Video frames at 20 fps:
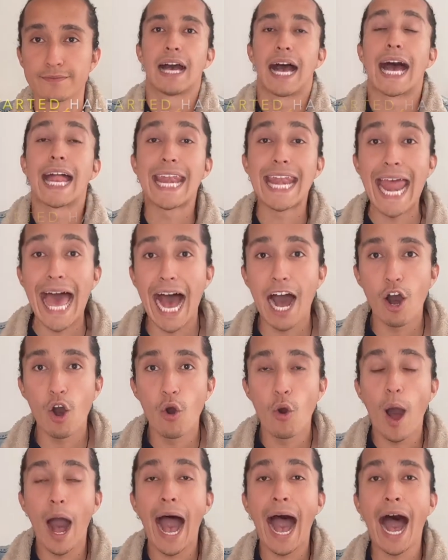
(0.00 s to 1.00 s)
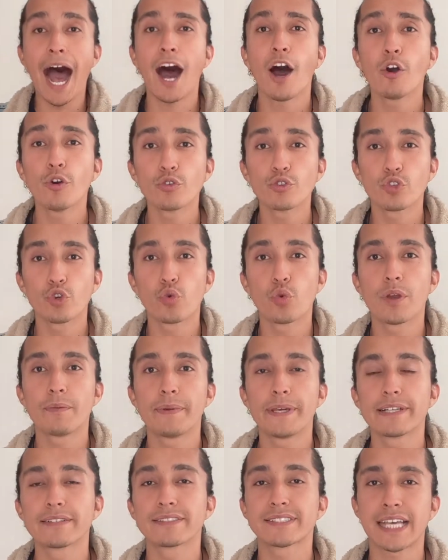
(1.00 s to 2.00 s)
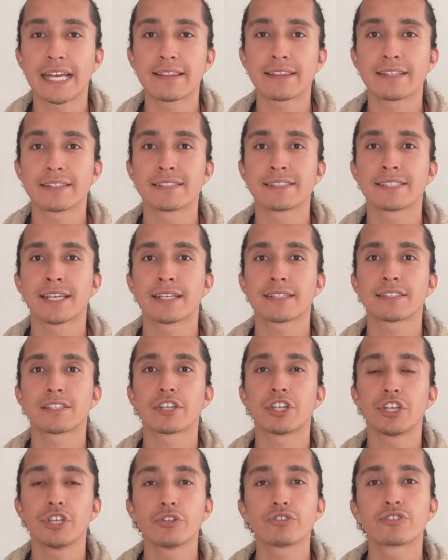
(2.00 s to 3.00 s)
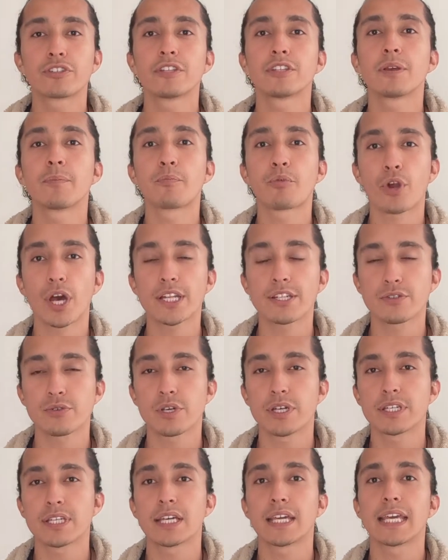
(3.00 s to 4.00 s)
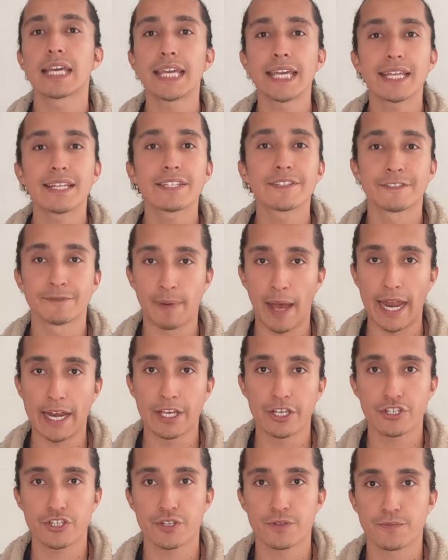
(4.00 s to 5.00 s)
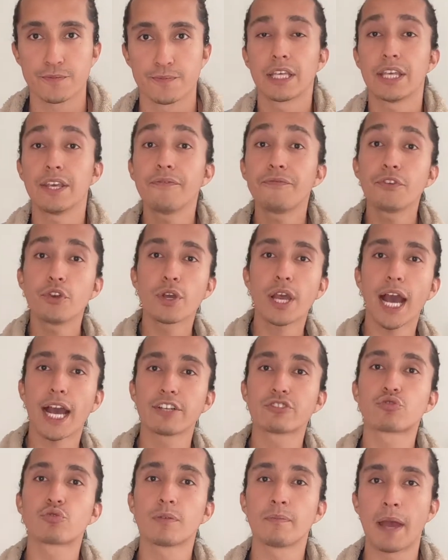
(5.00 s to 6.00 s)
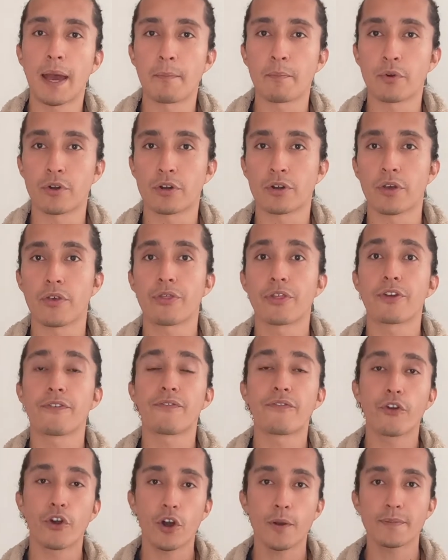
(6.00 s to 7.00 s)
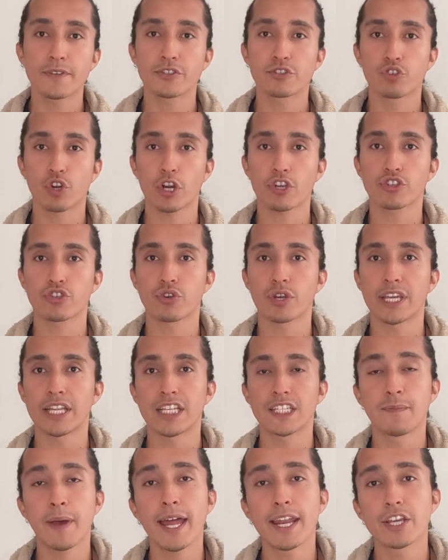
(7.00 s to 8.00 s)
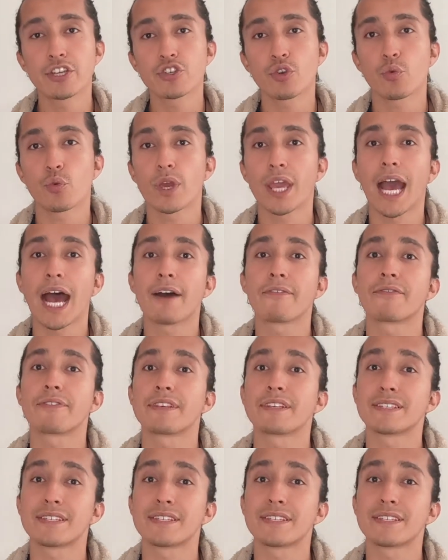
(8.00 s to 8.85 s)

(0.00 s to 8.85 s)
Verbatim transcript: And now, how do we build sentences using the preterite in Spanish? If you guys remember the verb structure in Spanish, we have the